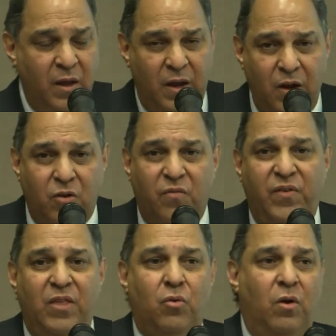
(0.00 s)

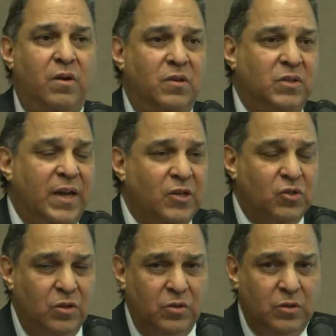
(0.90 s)
Interfaith
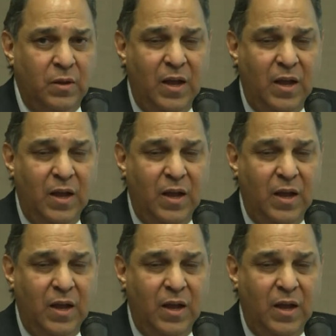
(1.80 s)
organizations